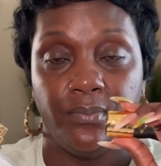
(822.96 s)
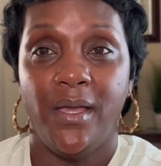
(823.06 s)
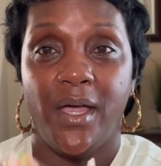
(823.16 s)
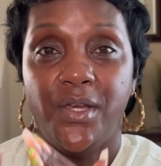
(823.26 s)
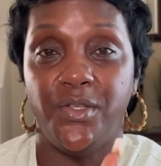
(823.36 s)

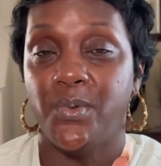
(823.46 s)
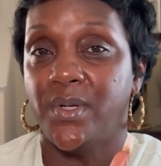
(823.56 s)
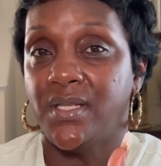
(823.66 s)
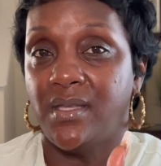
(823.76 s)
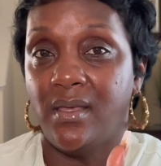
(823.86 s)
I do want
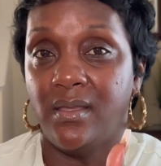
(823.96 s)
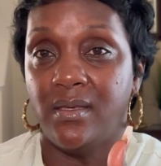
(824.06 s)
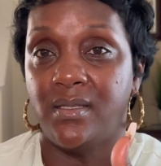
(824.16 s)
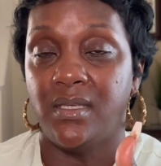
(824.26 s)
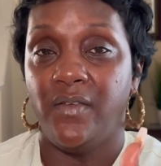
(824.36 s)
to say
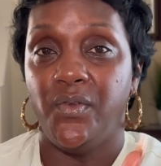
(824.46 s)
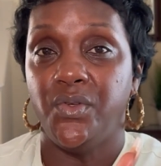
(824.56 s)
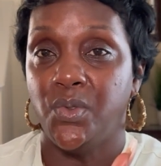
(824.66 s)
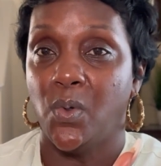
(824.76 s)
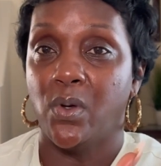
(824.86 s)
this, if you
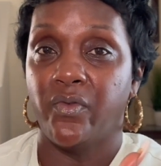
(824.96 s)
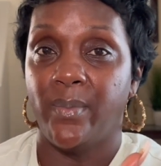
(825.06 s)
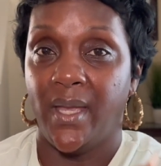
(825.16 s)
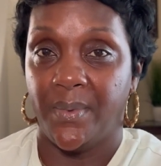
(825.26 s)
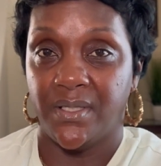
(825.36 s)
do order from
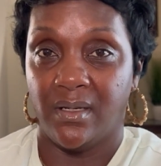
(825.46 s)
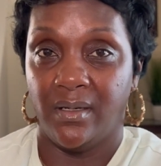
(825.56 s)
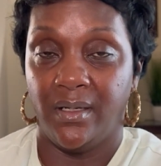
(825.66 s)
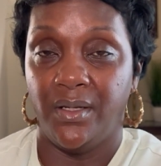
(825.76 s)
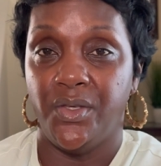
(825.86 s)
Amazon,